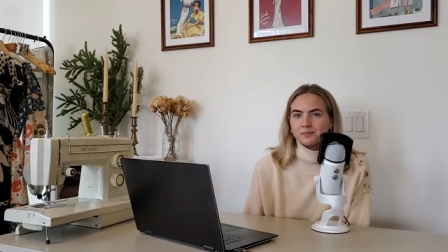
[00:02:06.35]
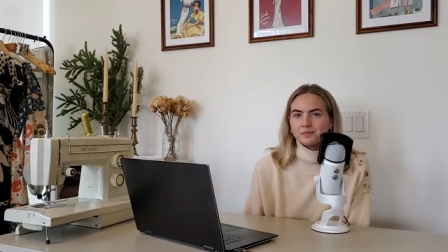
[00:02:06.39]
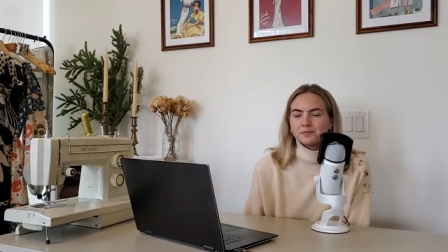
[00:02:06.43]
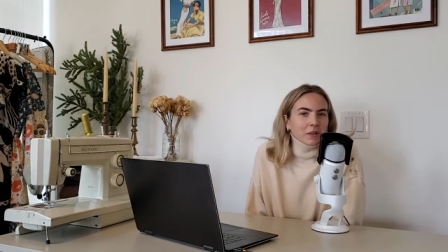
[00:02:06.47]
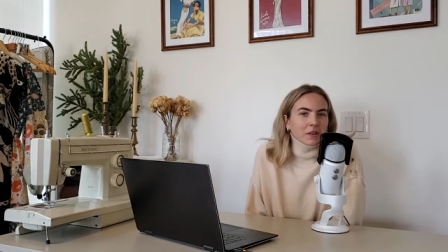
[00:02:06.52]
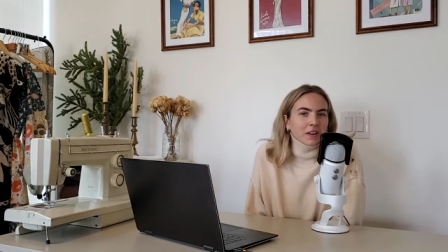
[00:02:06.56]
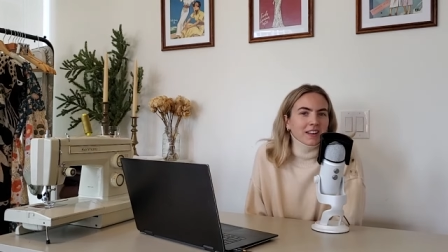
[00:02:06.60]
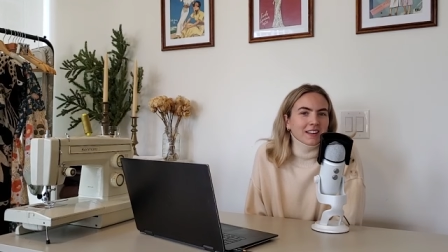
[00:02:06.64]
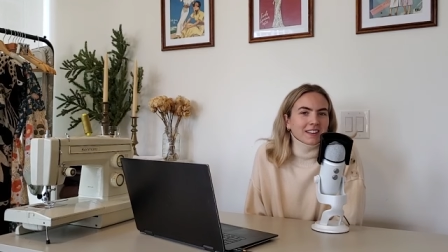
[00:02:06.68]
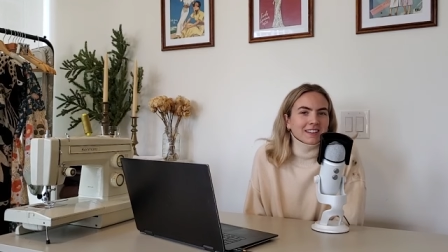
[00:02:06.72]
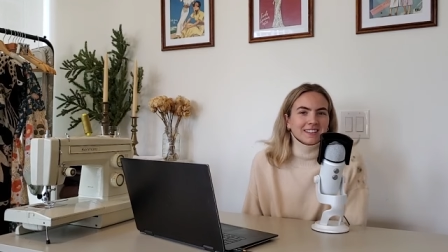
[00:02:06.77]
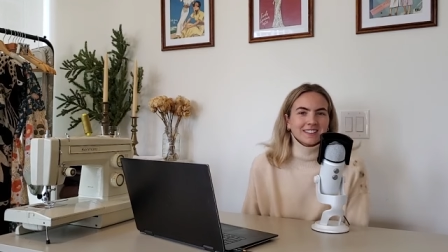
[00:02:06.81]

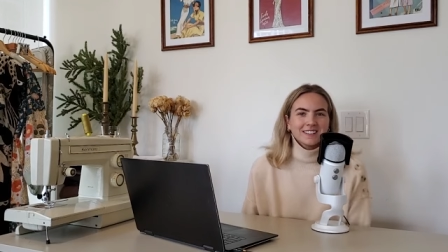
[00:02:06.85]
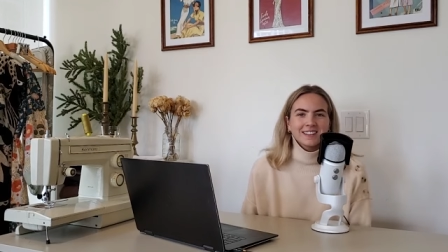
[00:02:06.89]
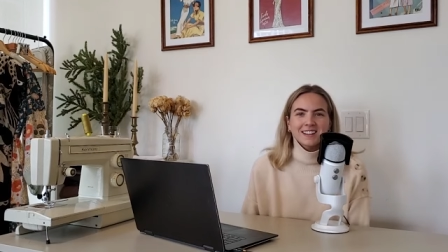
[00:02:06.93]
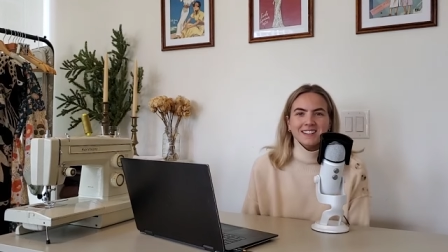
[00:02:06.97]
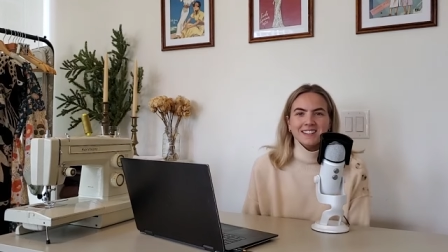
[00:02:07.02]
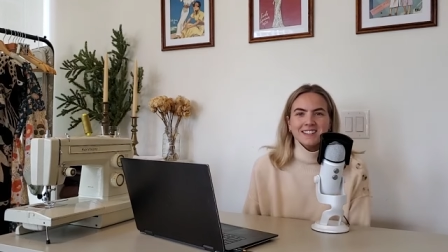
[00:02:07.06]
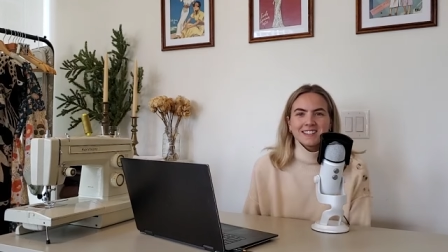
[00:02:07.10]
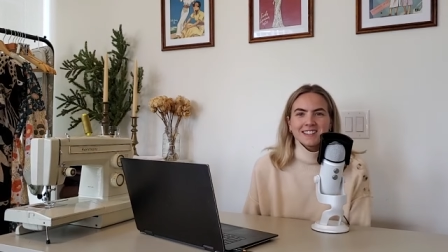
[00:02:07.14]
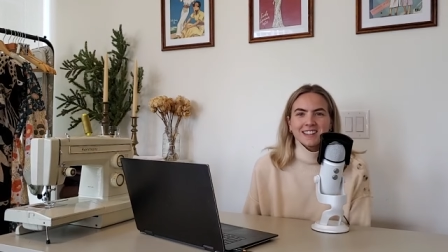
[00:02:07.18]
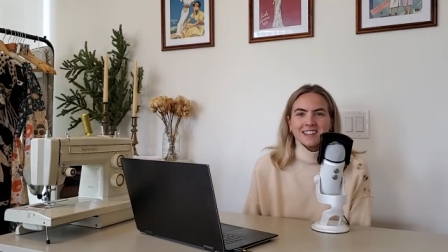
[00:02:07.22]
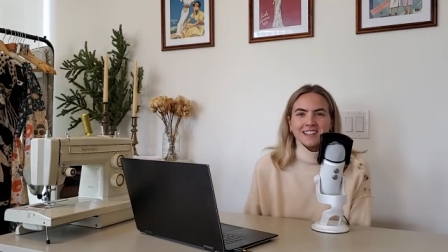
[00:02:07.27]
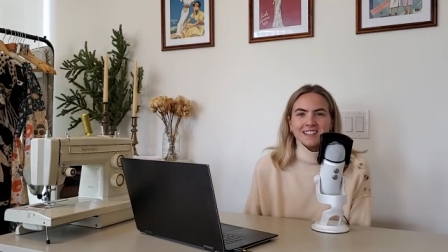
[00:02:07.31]
Okay,
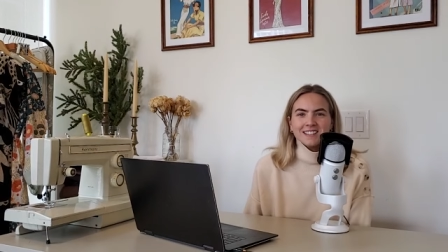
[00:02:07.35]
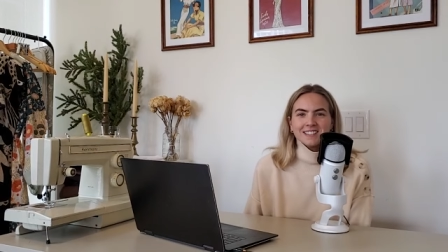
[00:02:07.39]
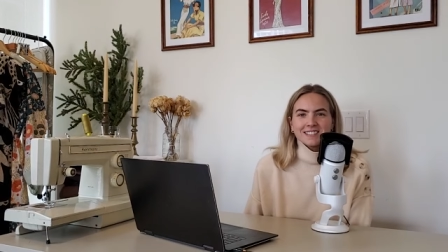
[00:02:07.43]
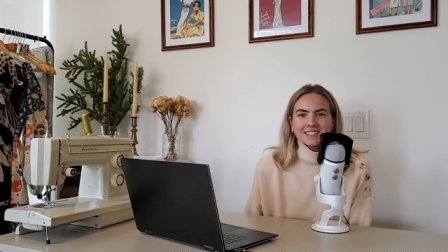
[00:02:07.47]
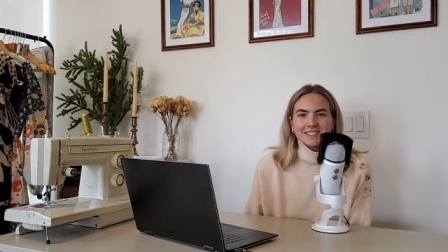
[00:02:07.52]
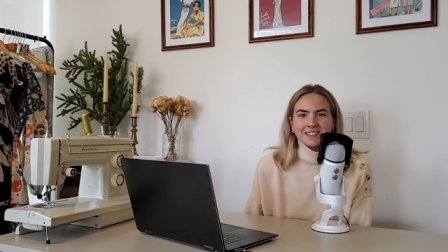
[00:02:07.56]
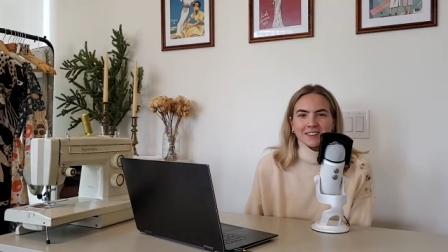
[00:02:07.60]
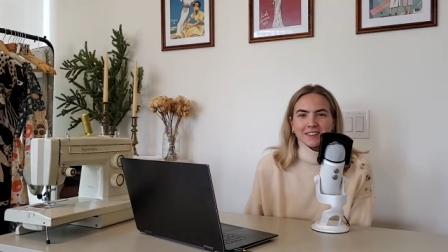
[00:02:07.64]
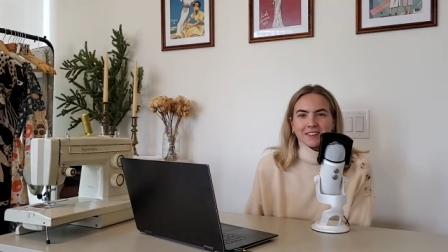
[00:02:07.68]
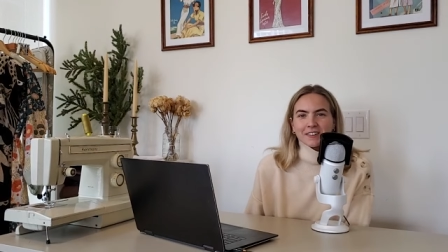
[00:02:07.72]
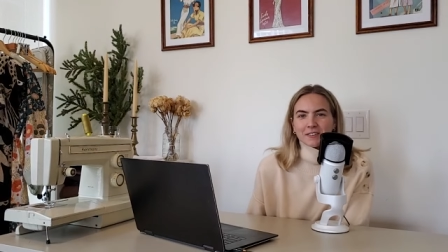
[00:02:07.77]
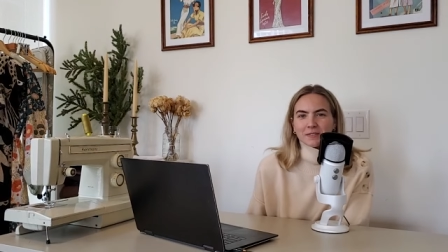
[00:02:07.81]
let's get
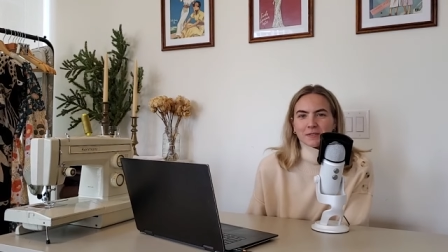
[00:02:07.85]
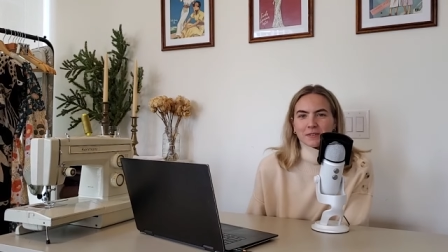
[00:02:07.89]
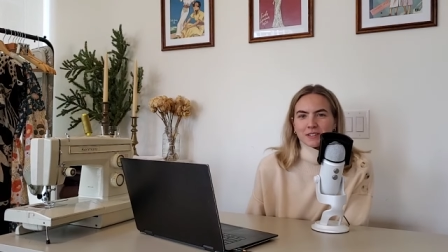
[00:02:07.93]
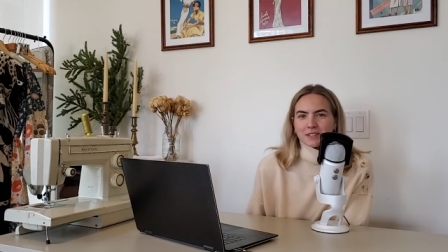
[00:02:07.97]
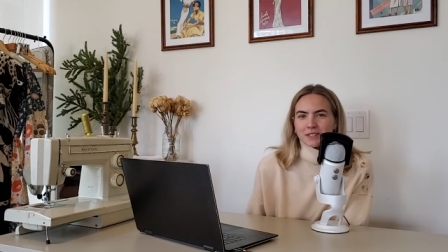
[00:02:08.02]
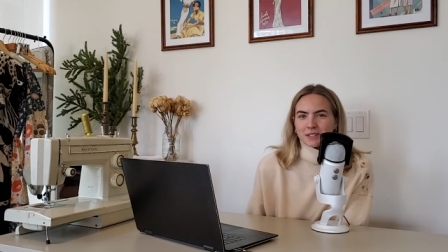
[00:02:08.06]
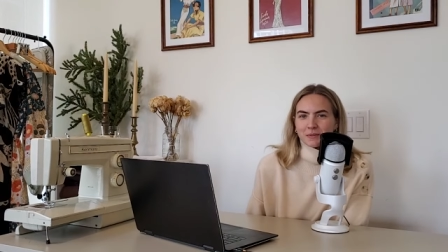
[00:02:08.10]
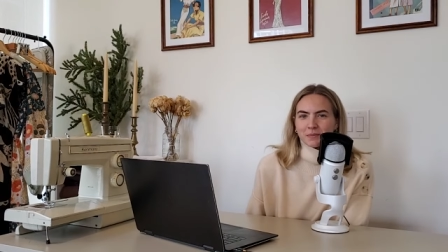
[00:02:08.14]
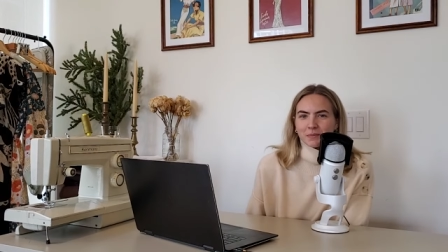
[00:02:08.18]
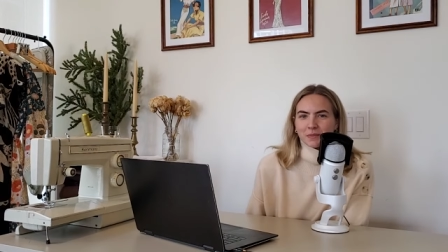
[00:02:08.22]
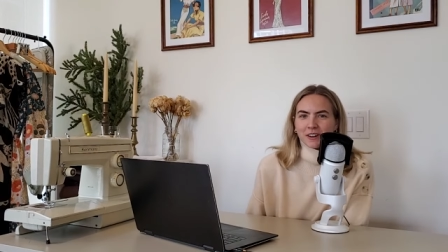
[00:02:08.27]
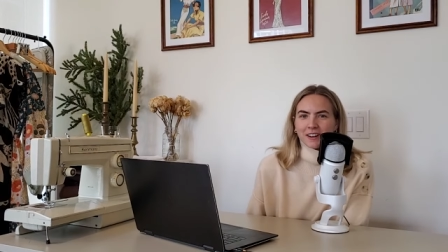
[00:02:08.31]
started with
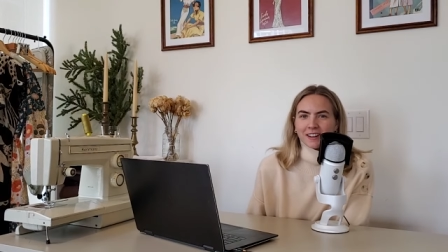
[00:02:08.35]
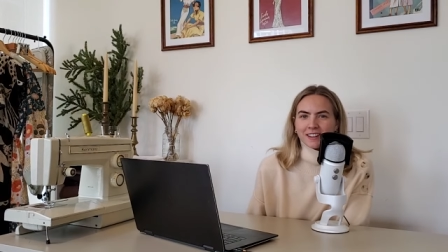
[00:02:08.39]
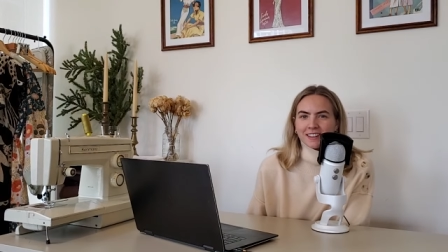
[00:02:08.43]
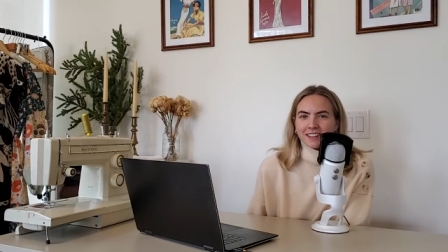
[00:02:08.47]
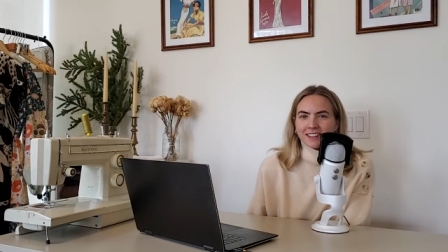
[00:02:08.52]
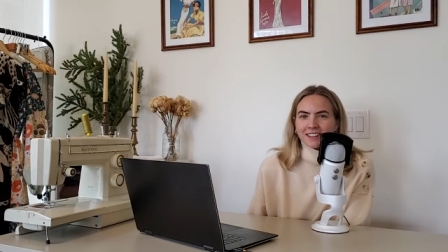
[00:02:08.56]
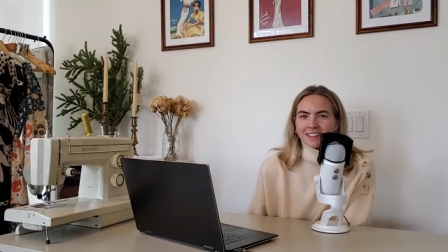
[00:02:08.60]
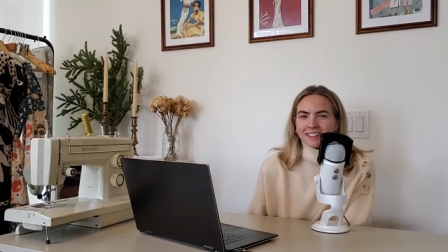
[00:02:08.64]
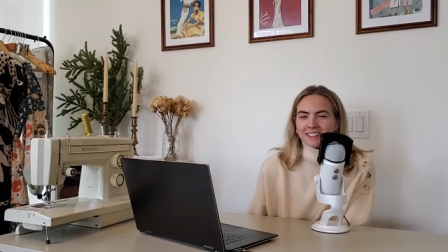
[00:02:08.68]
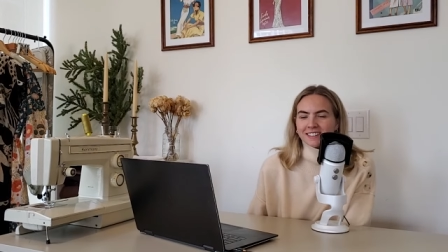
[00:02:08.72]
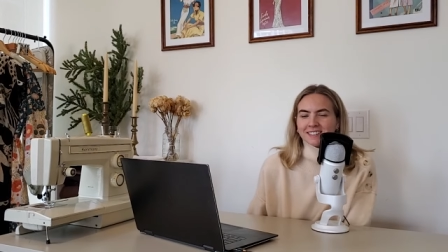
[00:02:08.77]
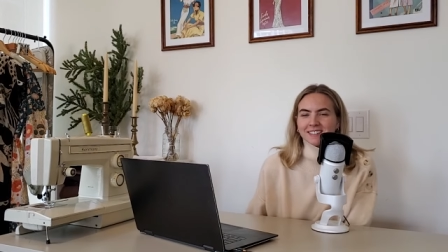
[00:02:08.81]
some
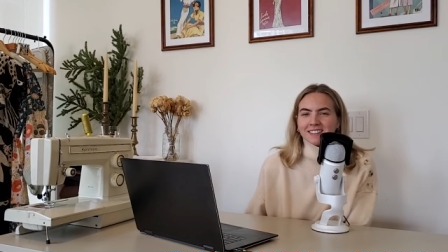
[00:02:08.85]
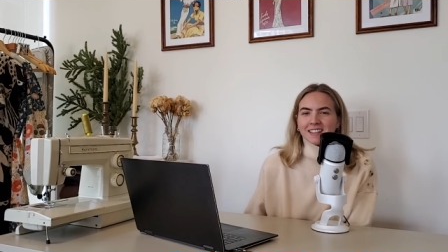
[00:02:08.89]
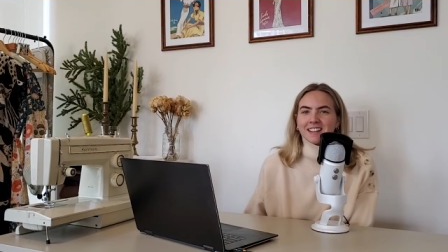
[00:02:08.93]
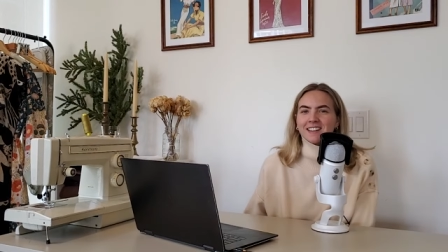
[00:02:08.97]
ranking.